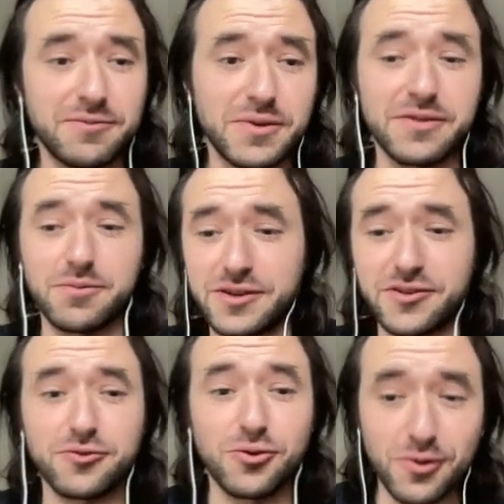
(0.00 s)
we
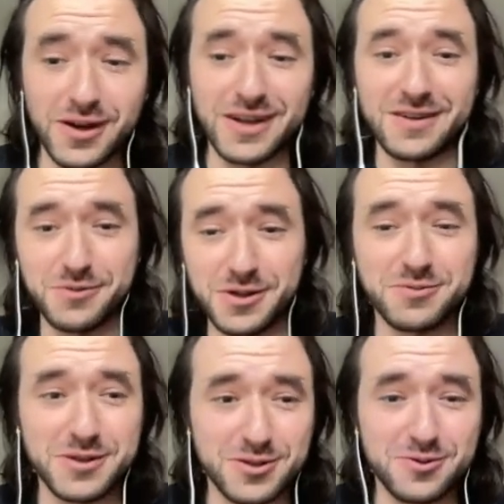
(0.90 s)
just talk a
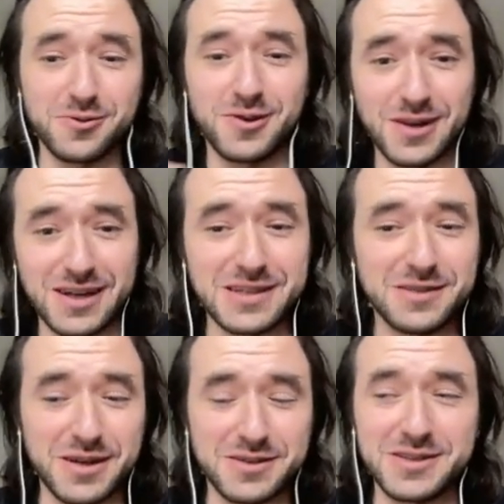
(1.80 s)
lot
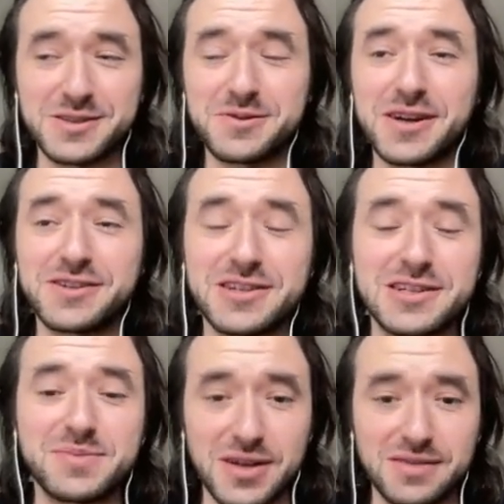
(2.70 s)
about
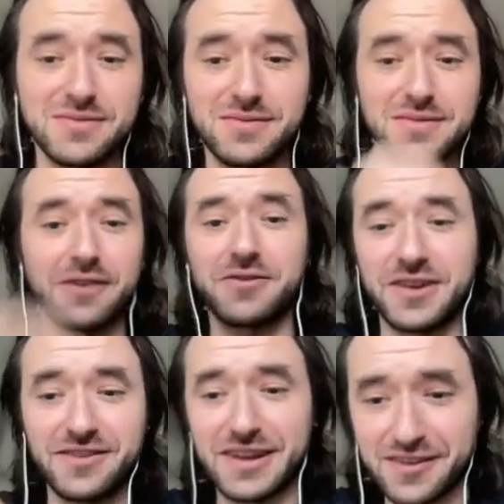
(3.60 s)
iterations, but
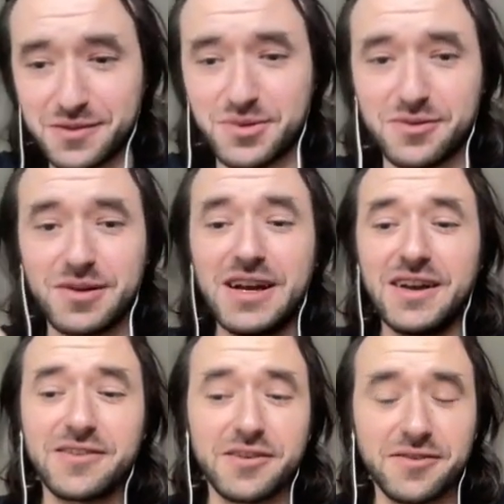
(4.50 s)
nothing is testable.
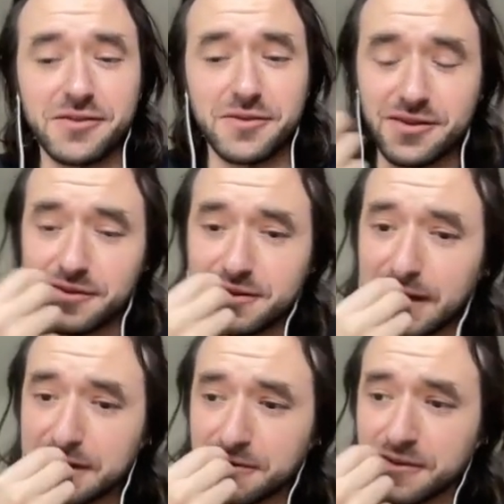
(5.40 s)
So
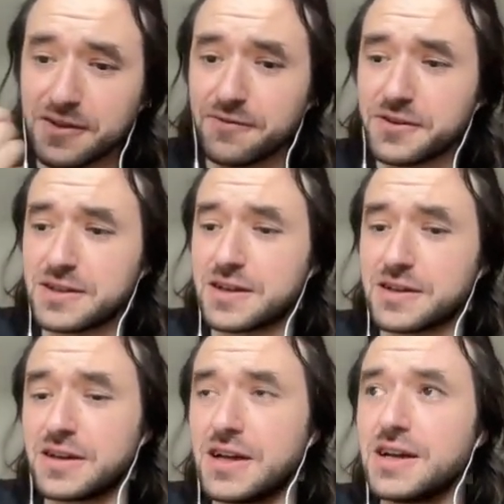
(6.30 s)
that's also something that
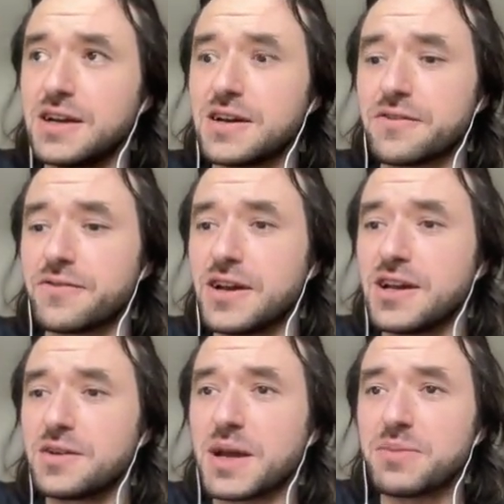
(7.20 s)
I kind of,
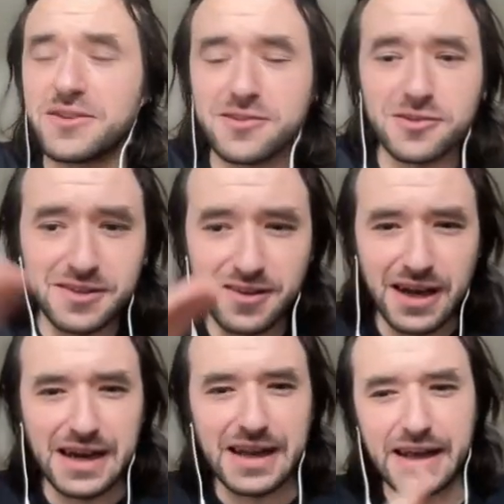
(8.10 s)
maybe it's not as a
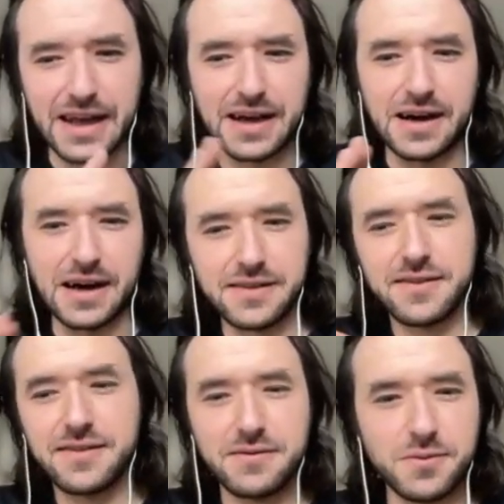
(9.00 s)
clear cut as